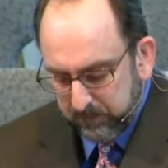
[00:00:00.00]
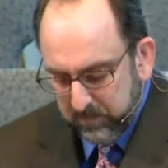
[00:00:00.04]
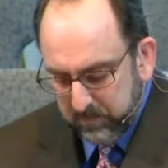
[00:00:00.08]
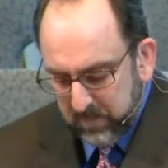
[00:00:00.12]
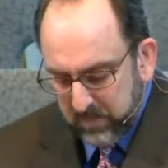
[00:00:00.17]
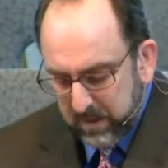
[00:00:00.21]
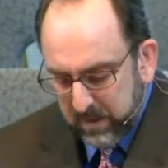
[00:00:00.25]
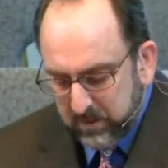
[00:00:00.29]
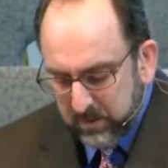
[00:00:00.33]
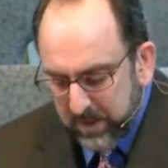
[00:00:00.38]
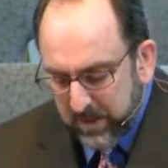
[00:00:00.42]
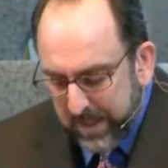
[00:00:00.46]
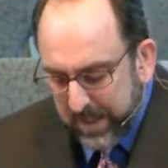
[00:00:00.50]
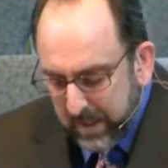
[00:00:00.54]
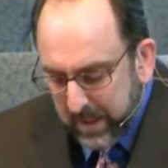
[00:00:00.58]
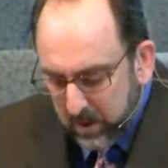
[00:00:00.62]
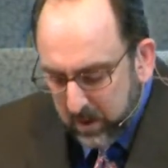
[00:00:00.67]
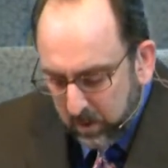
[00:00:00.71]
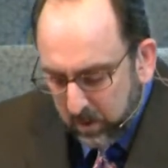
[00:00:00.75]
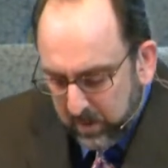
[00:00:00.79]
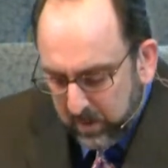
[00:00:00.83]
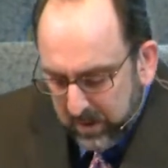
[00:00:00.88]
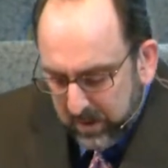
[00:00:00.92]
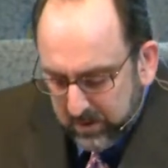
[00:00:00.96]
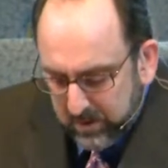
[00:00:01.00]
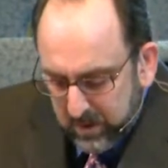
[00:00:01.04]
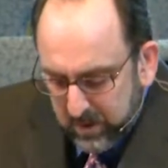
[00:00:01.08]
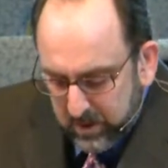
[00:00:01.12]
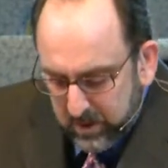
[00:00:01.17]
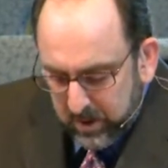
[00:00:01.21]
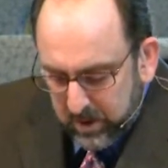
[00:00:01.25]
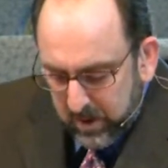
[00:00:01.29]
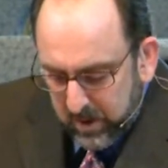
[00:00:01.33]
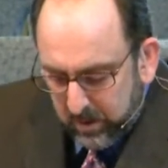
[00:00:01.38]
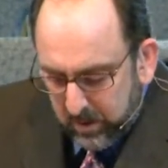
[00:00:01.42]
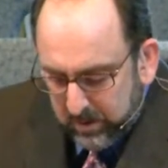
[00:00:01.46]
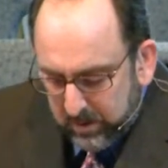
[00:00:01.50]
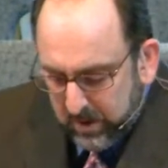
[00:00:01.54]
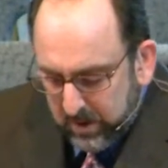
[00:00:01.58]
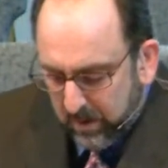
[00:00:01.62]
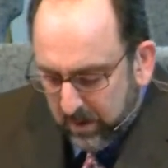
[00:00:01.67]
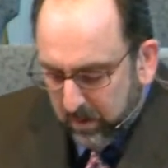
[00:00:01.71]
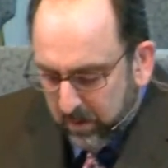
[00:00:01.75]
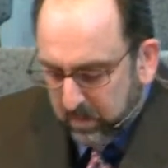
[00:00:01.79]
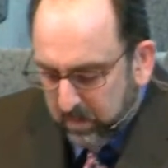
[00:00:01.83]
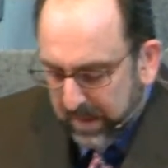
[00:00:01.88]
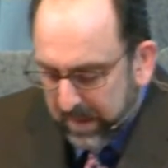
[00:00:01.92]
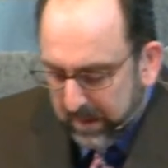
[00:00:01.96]
The second human decision that was
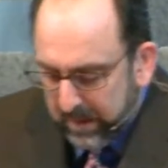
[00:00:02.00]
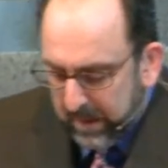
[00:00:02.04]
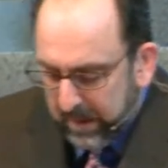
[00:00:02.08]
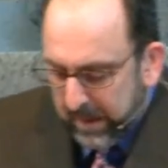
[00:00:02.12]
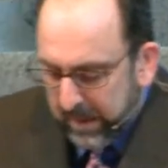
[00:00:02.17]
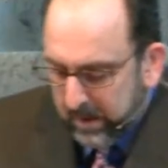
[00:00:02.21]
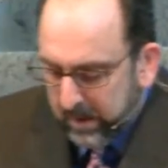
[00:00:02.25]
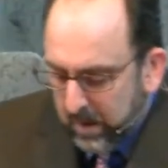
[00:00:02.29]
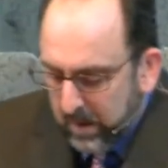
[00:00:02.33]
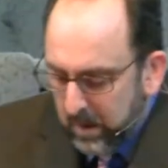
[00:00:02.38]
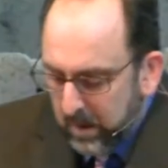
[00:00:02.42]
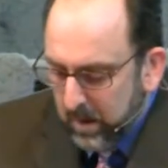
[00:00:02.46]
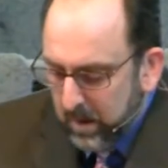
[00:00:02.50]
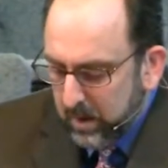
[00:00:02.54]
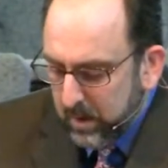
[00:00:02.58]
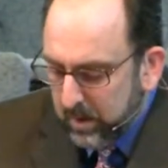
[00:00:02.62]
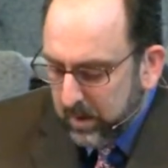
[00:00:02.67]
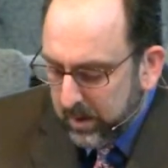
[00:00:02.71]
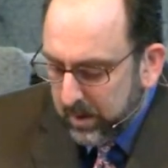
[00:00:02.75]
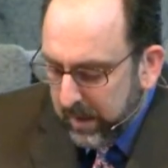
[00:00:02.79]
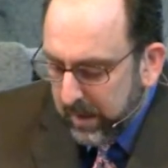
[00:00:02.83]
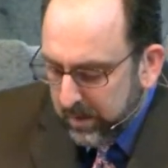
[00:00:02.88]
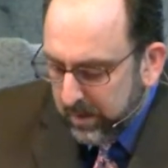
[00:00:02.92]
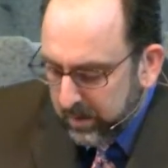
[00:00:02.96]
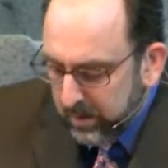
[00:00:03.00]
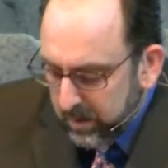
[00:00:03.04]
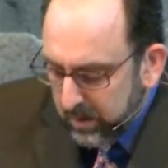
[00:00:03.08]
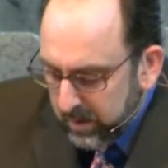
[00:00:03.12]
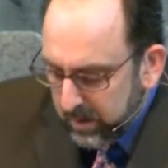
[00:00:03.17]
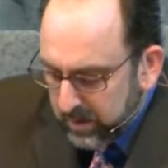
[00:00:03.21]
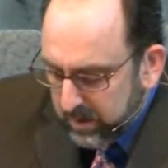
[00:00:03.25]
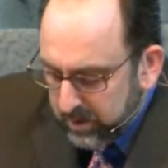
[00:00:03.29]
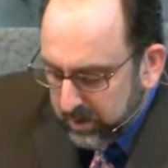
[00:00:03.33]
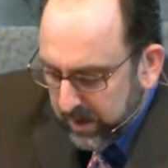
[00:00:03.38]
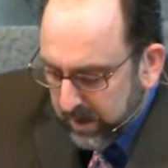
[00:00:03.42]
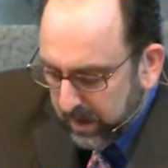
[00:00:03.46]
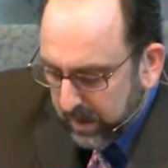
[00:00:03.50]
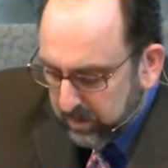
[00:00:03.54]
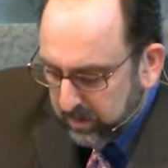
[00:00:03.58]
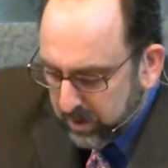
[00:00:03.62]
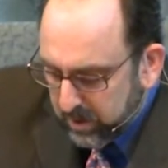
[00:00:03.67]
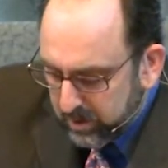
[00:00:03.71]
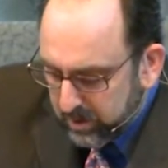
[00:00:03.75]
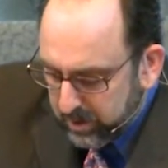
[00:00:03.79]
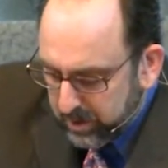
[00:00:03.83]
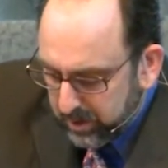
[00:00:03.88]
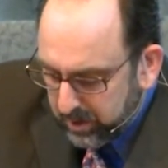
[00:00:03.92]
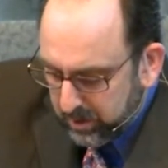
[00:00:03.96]
governed by God, look at
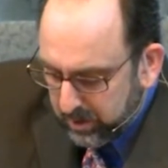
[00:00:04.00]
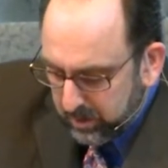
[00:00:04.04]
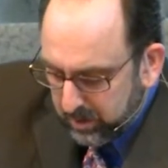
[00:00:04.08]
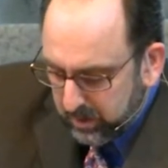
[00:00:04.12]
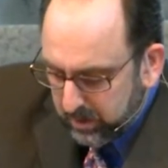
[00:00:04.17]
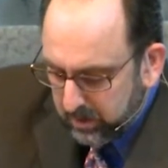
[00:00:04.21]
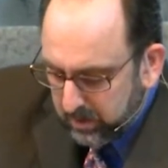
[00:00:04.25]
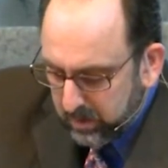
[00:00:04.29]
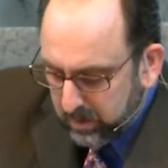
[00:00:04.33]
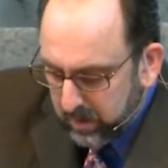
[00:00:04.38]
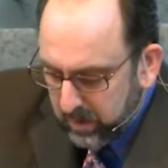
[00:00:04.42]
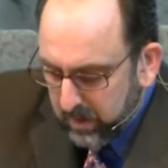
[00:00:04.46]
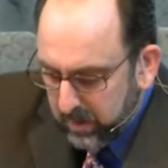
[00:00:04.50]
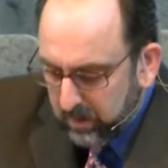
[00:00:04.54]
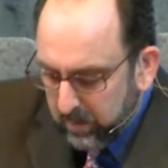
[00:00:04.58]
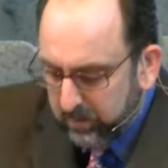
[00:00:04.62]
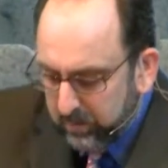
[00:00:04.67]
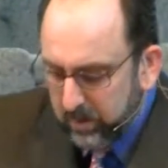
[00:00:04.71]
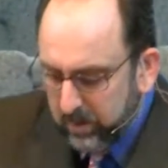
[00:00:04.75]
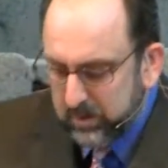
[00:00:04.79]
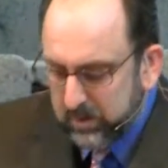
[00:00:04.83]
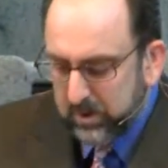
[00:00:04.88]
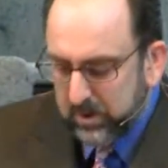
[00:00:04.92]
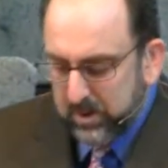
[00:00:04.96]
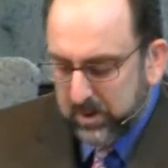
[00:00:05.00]
chapter 2, verses